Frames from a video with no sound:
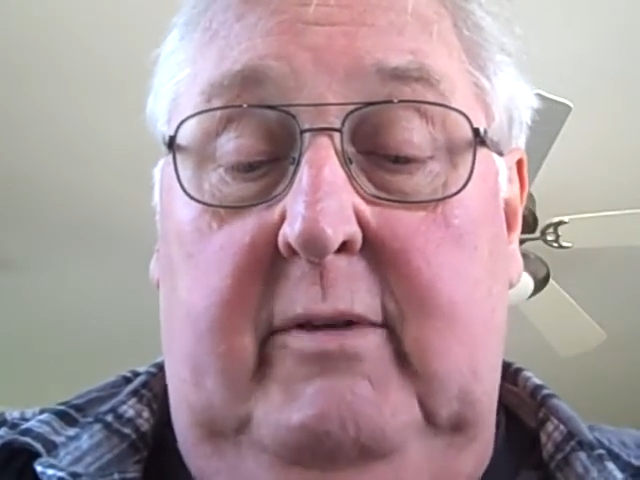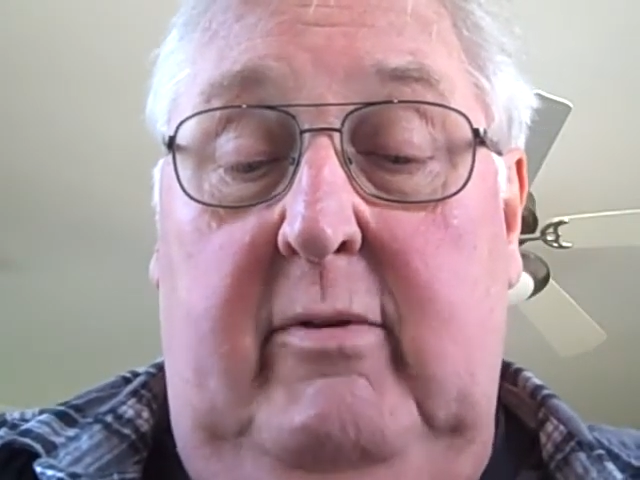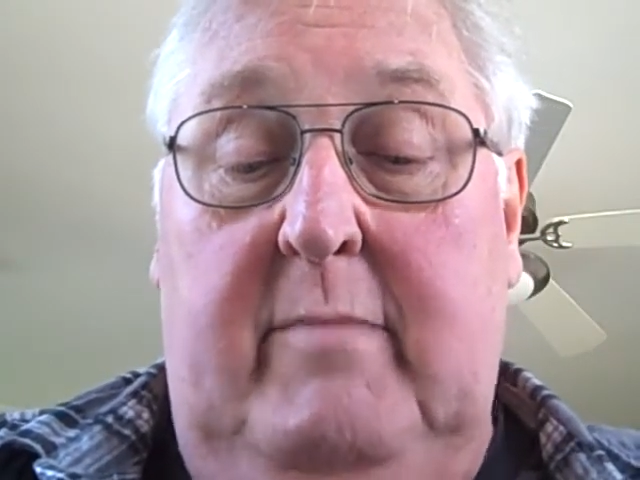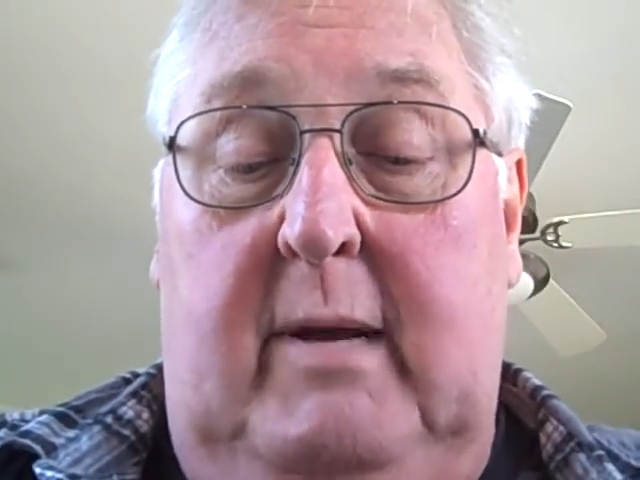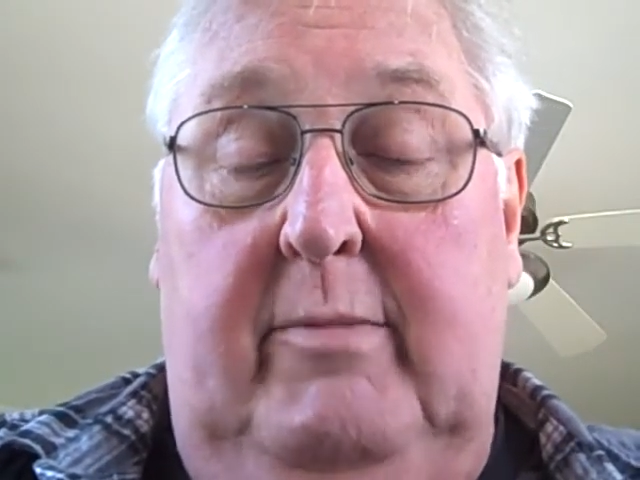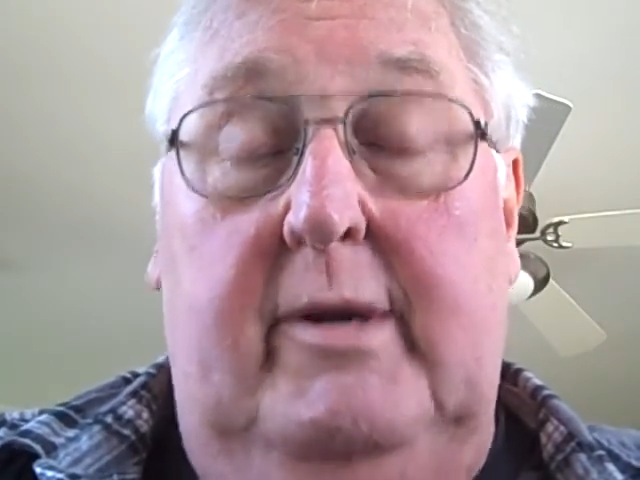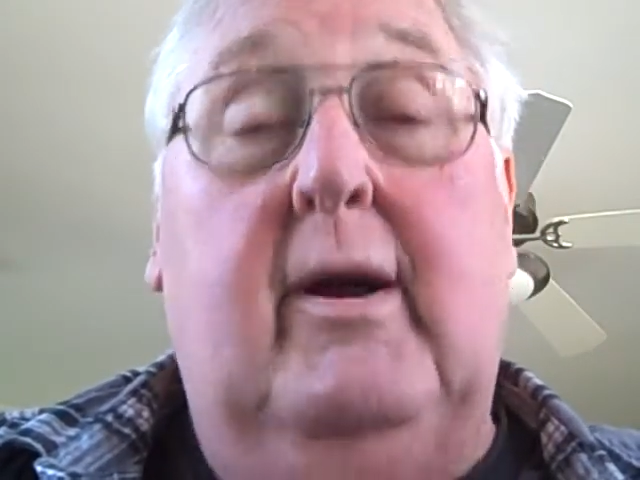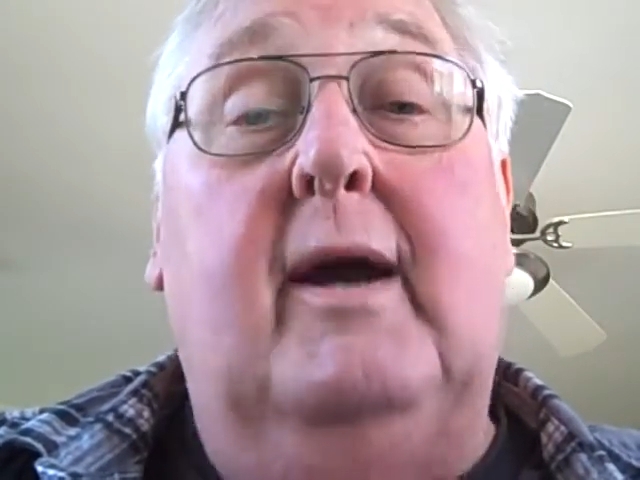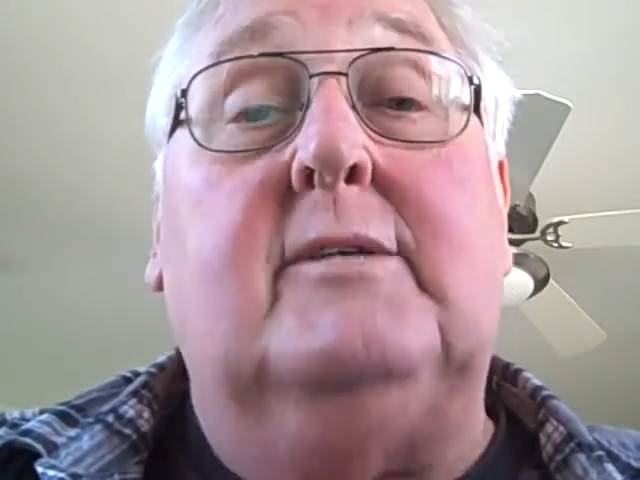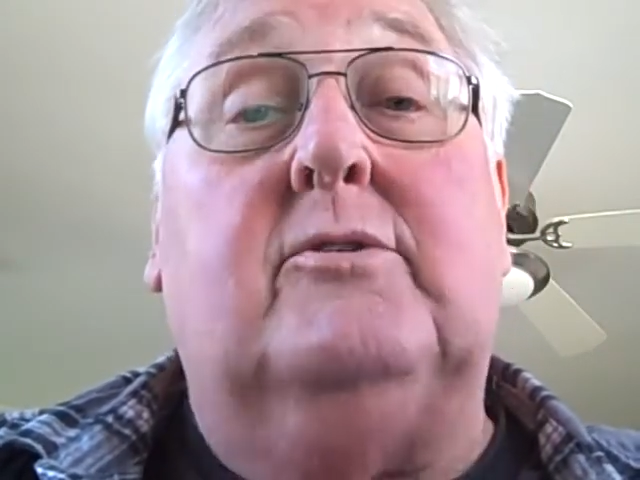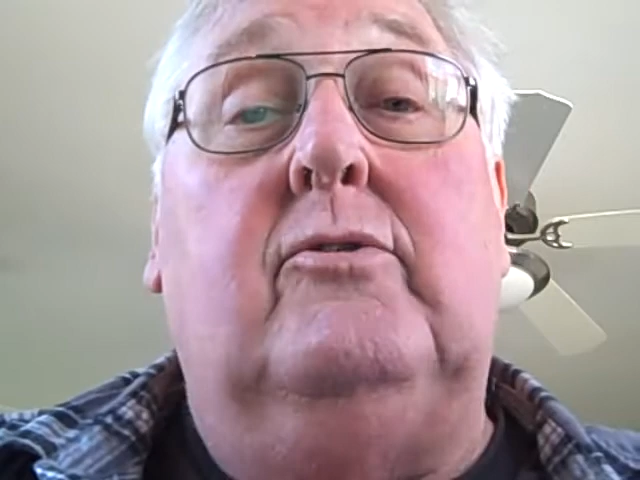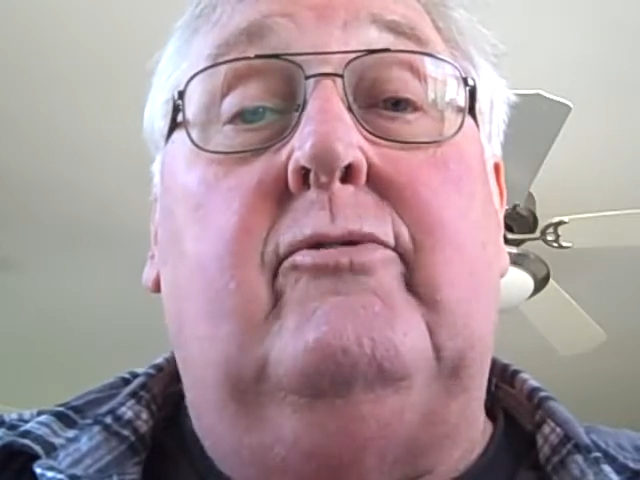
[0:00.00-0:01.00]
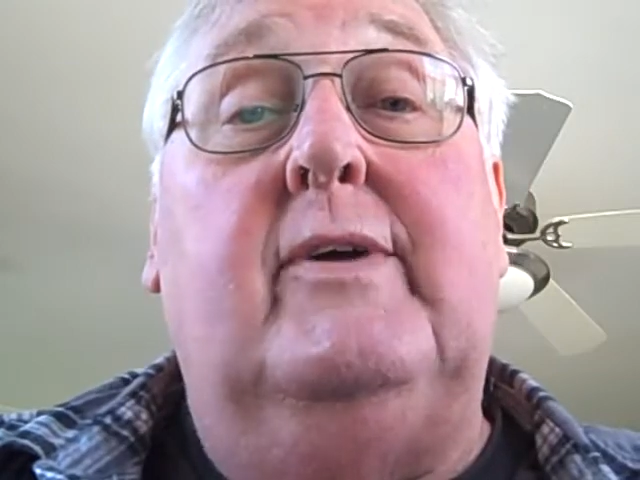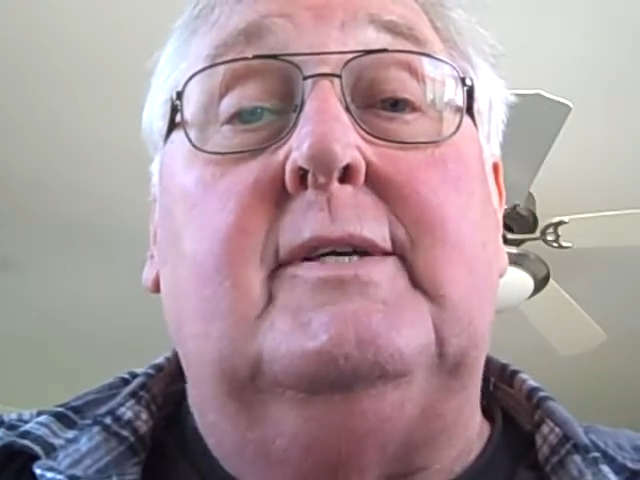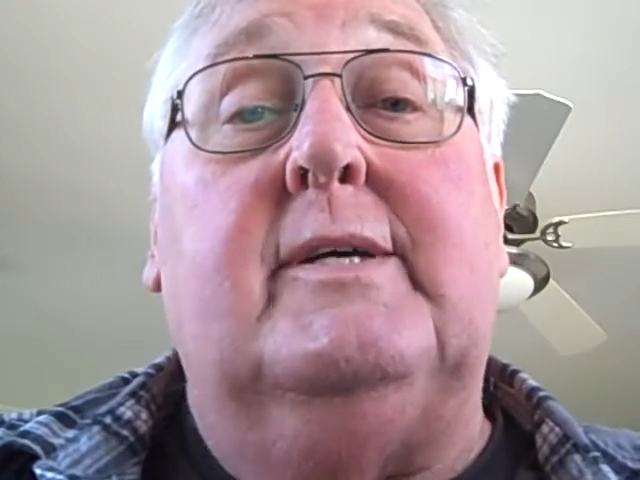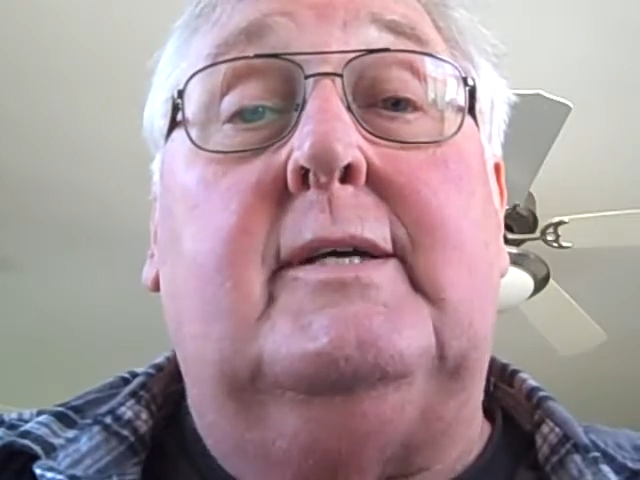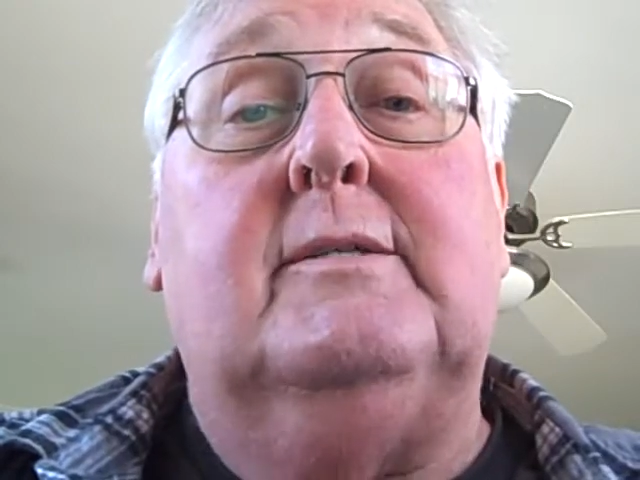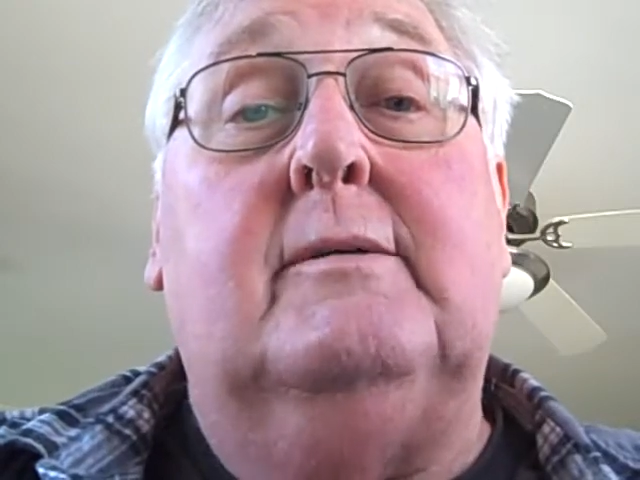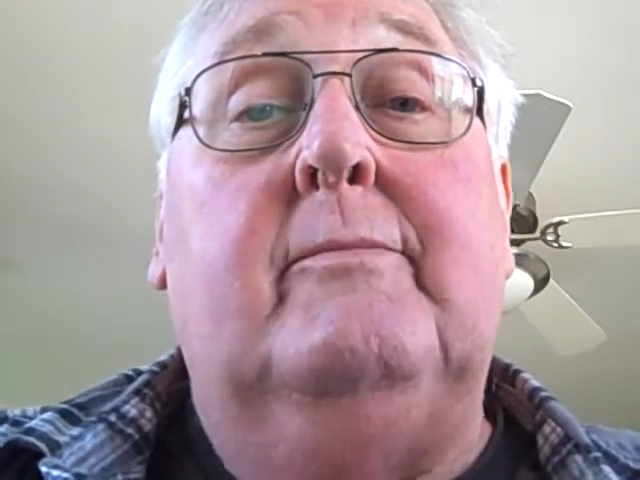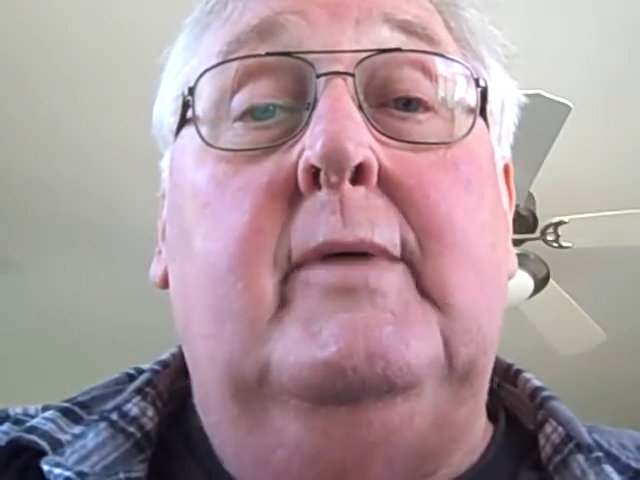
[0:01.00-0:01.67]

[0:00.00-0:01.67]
remember your high school physics,